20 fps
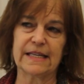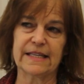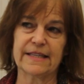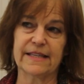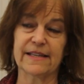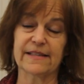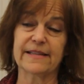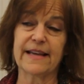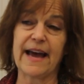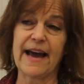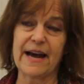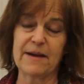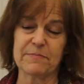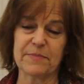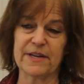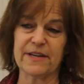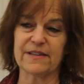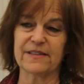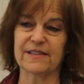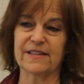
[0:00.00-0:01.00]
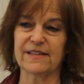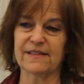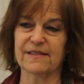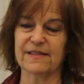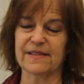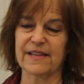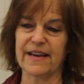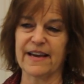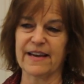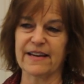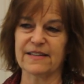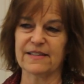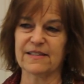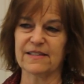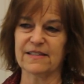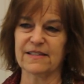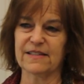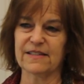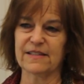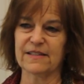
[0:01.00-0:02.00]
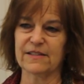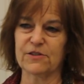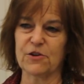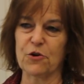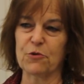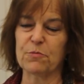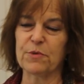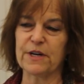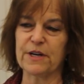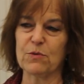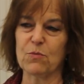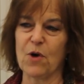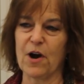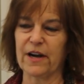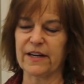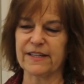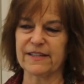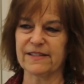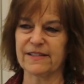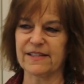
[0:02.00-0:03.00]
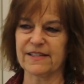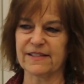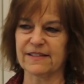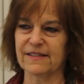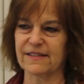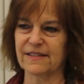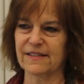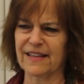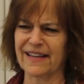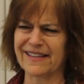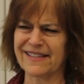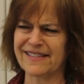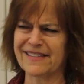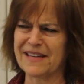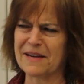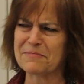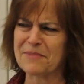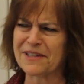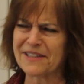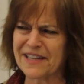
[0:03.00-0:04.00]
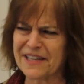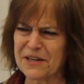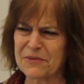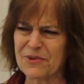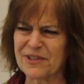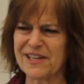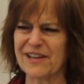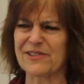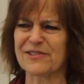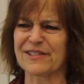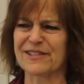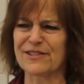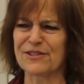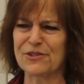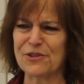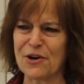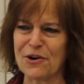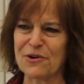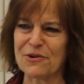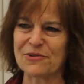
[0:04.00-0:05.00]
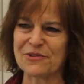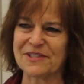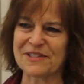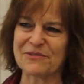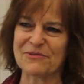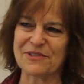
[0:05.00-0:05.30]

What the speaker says: this happened is that nobody wanted to step on anyone else's toes.